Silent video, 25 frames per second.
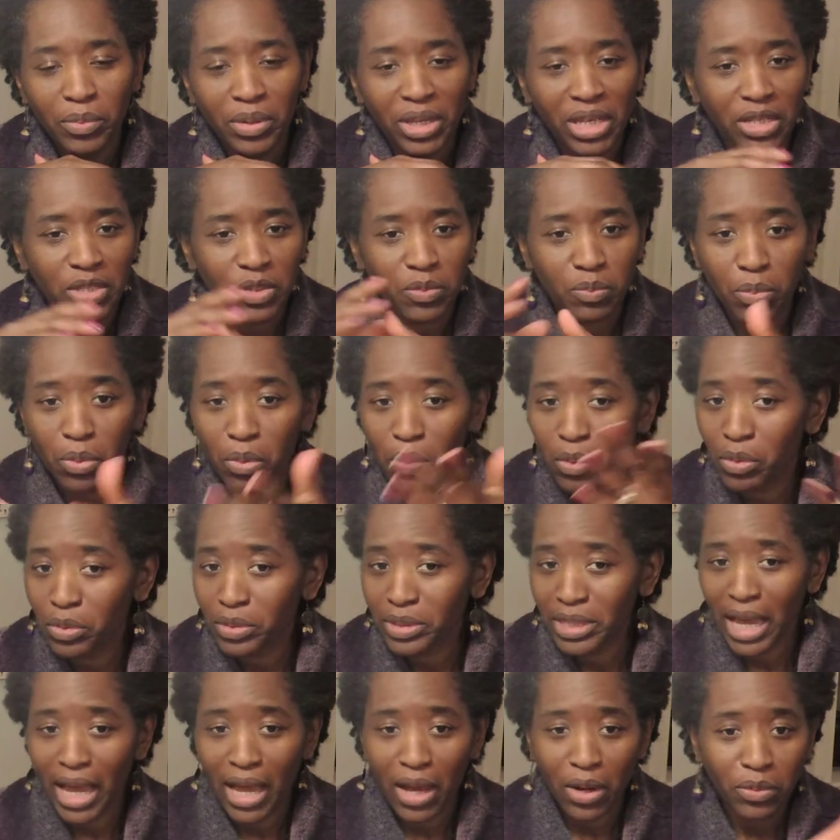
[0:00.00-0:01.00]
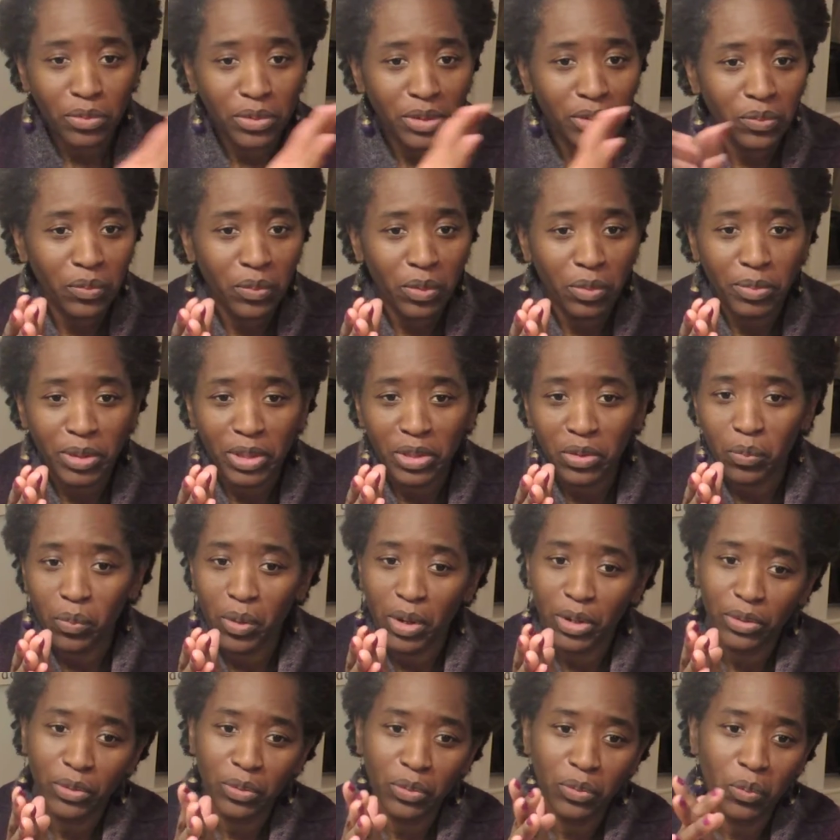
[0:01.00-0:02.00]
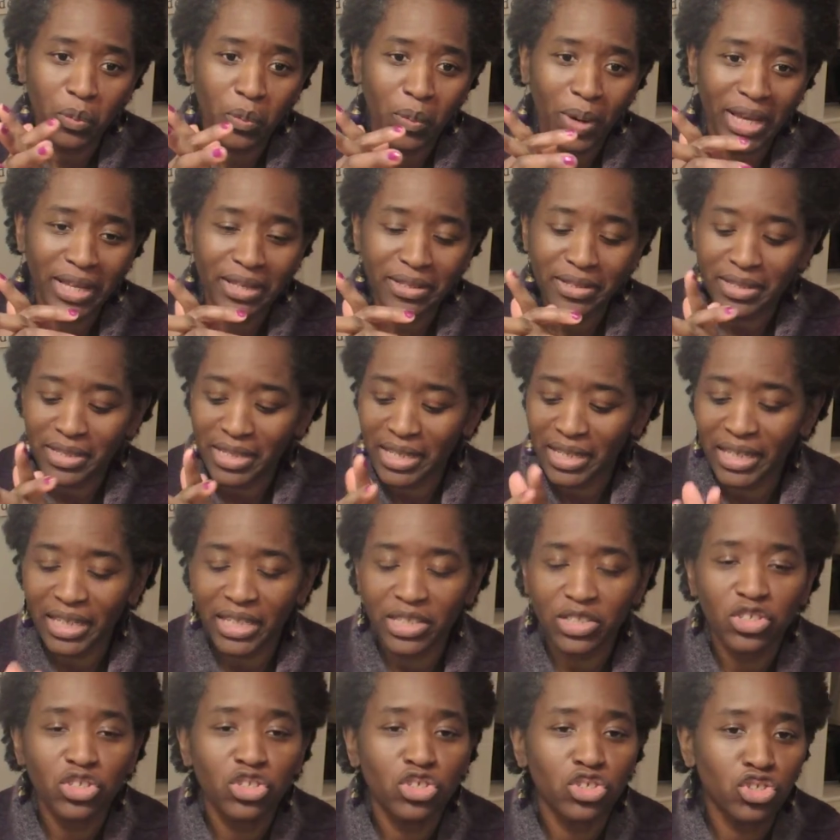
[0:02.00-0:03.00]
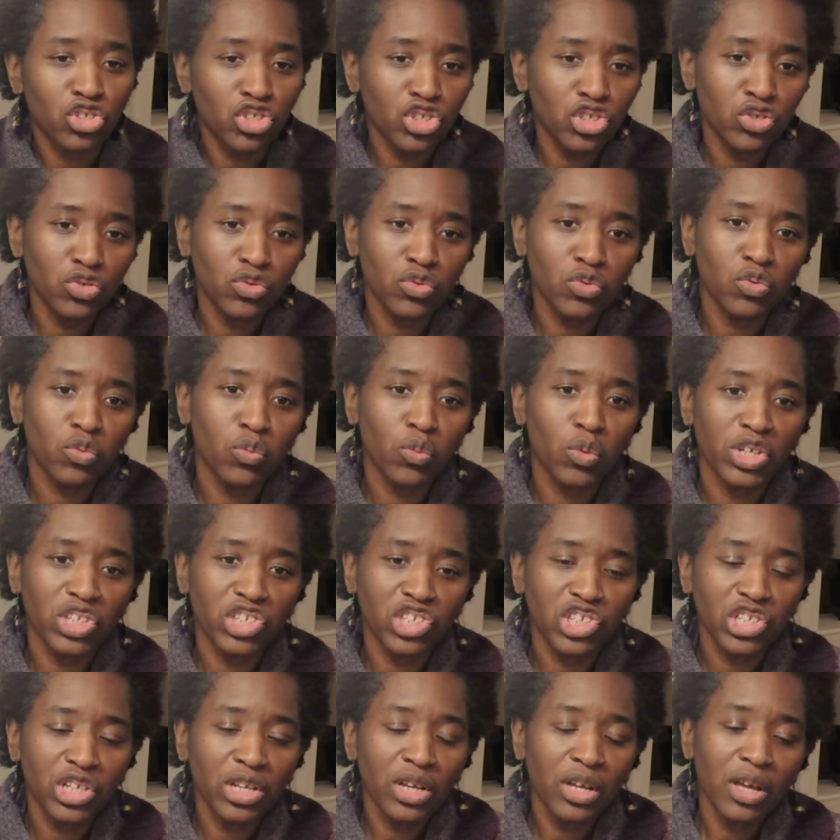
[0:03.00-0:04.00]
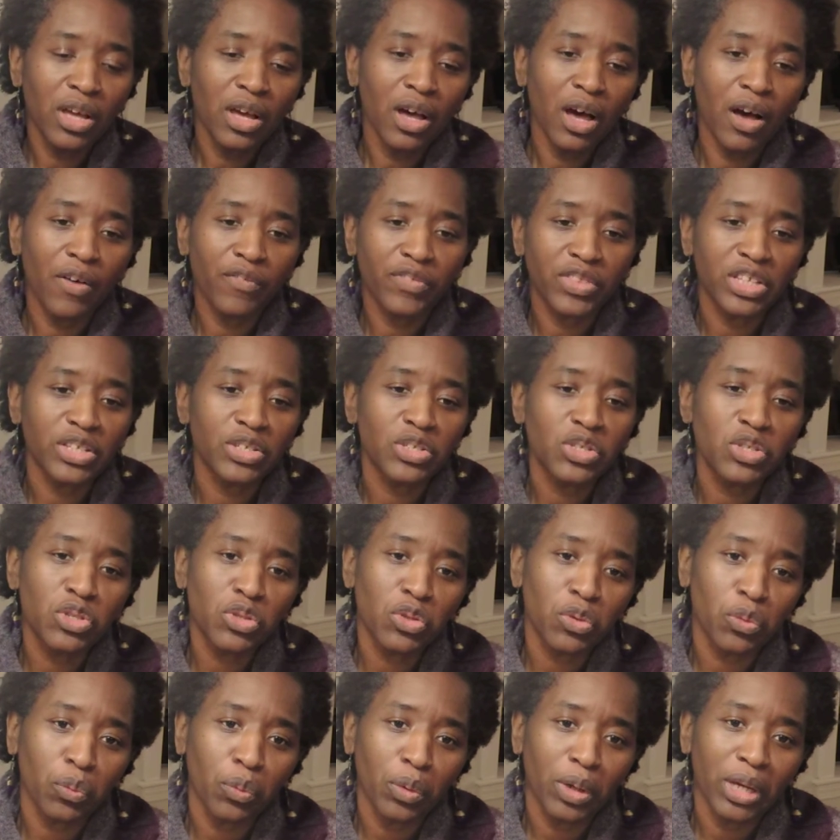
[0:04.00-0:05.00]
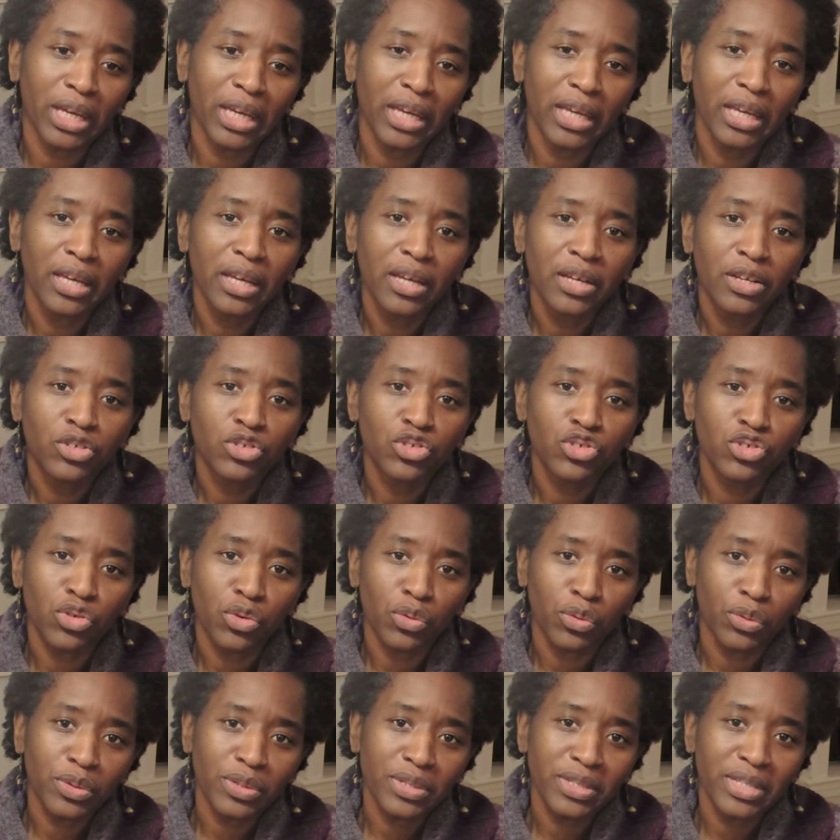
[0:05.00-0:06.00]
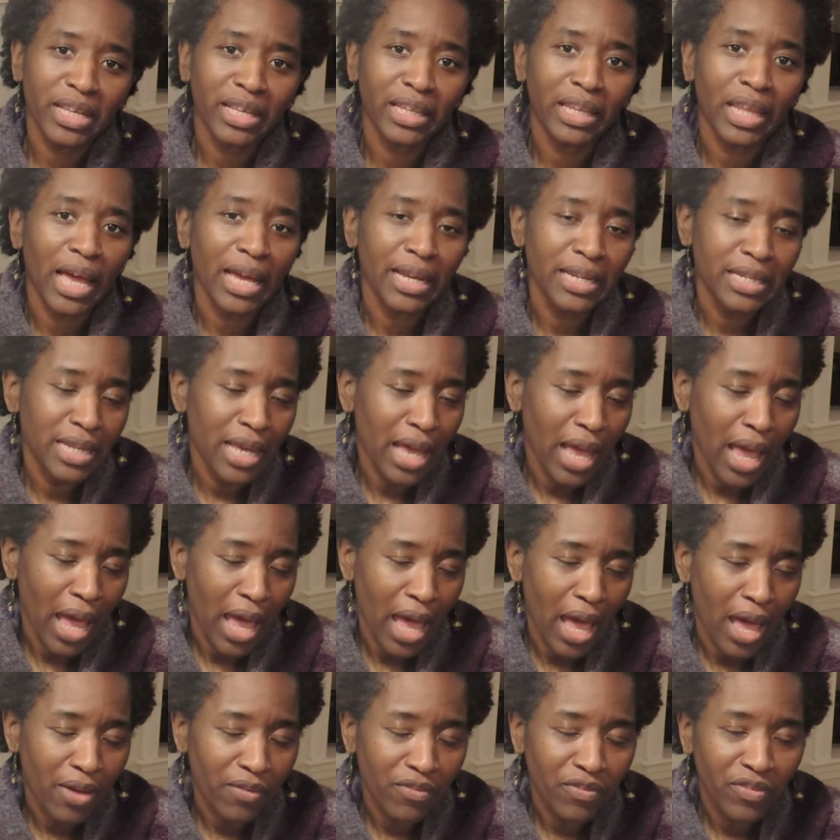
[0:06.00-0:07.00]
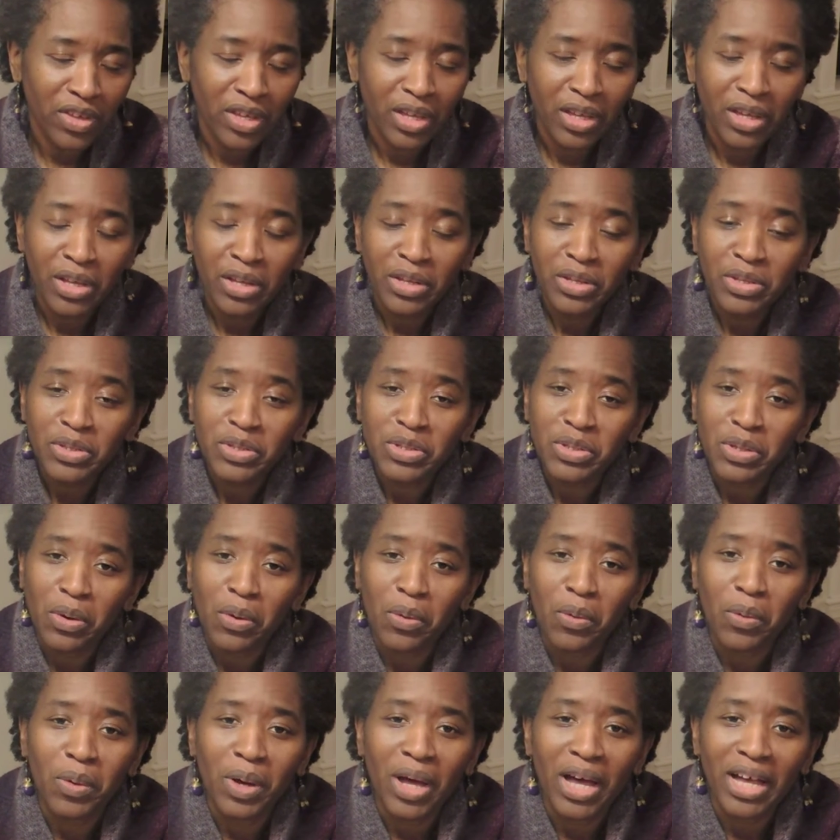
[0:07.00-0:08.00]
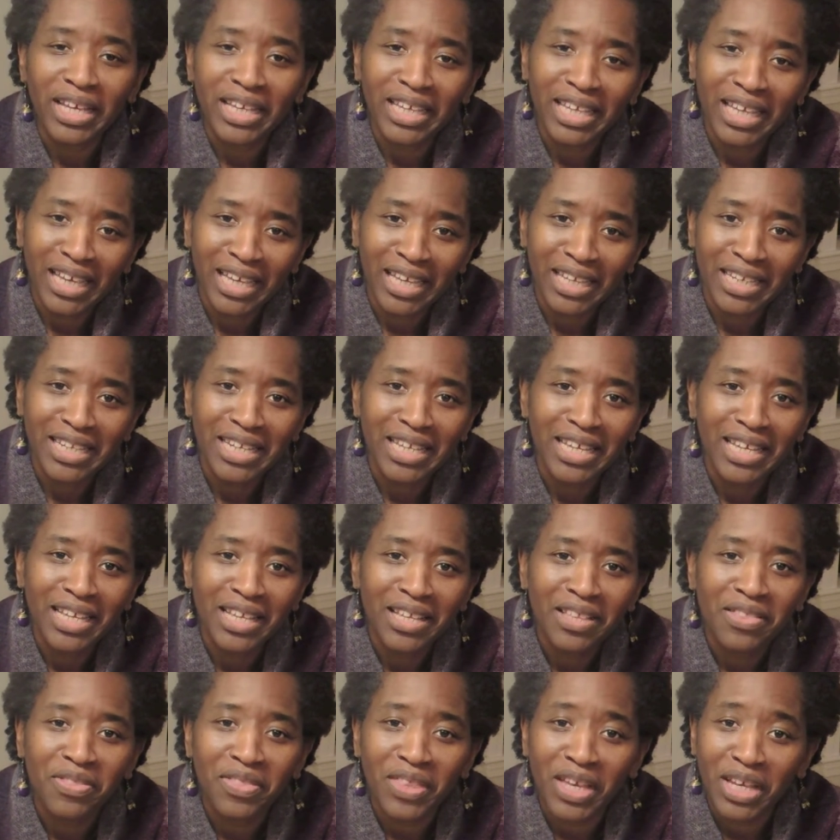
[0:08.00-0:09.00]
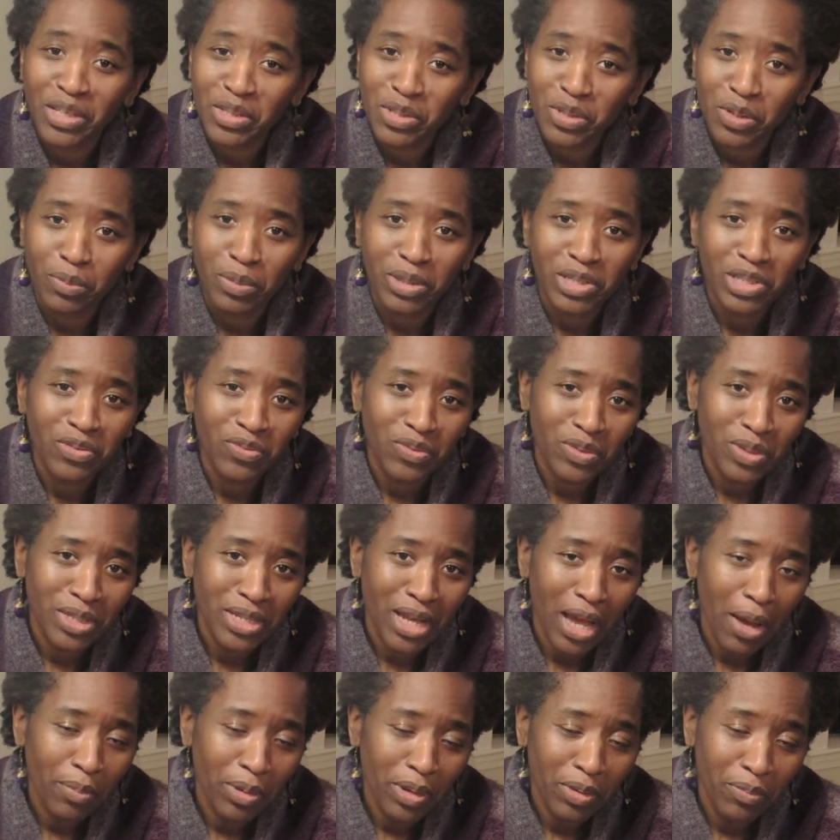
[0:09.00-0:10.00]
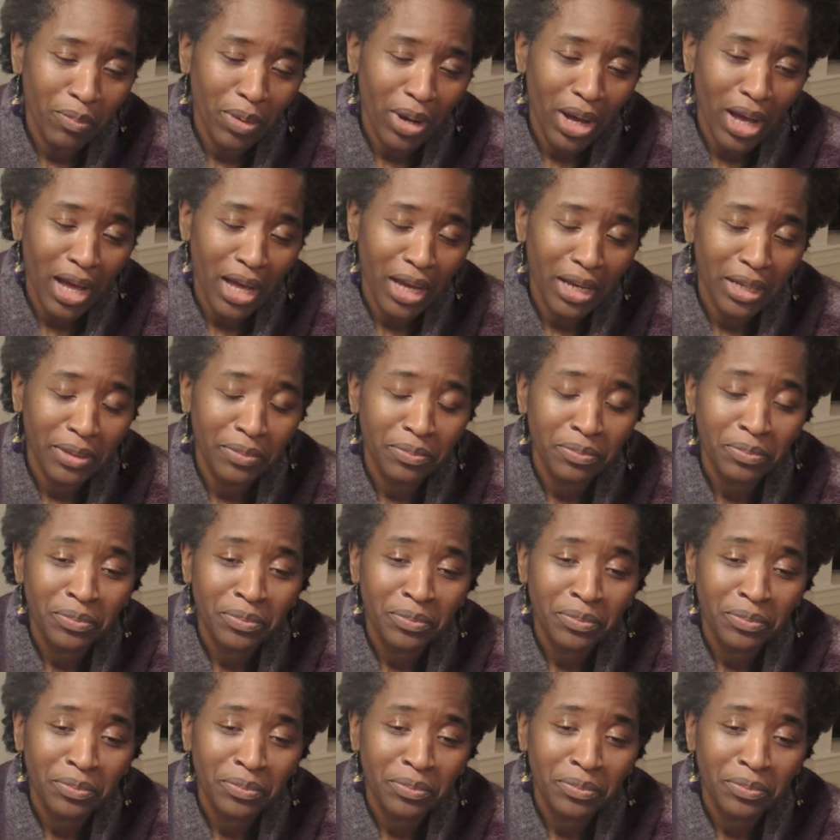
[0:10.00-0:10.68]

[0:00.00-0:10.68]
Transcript: is pulled out, it will be the one who wins and gets to choose which of these 3 journals they like to have. So again, thanks so much for stopping by,